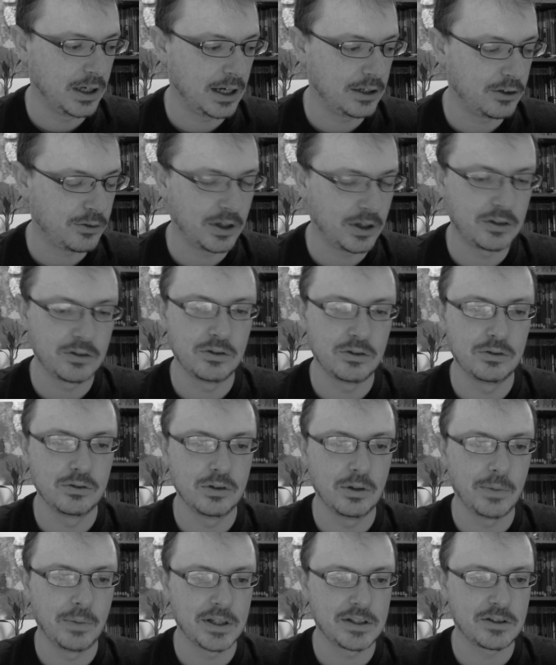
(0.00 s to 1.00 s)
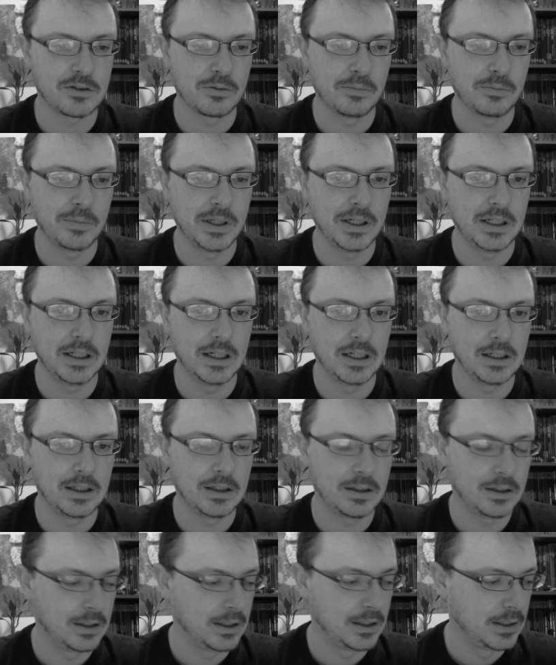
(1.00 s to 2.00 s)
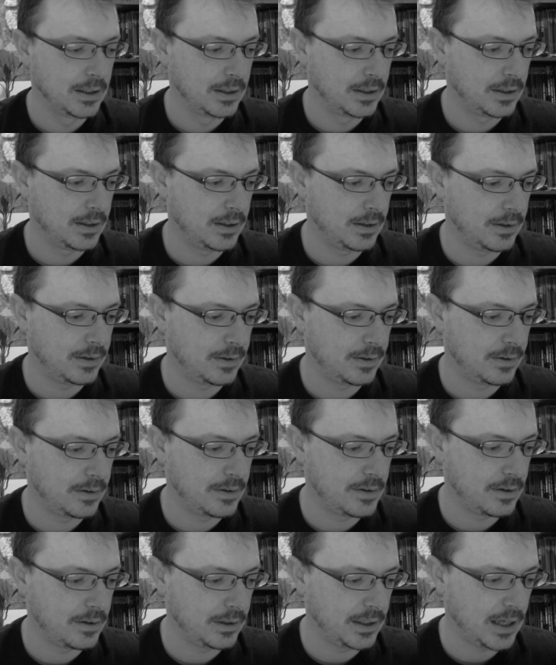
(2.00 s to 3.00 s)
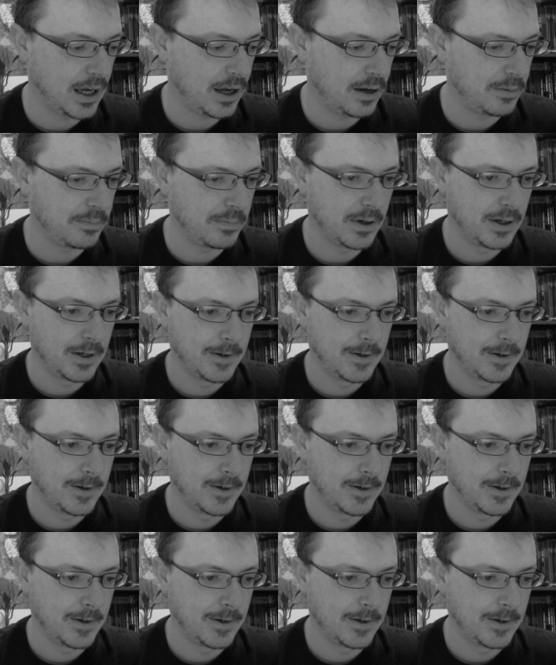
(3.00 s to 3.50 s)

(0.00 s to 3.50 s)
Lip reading: try to do a Monster Bay game,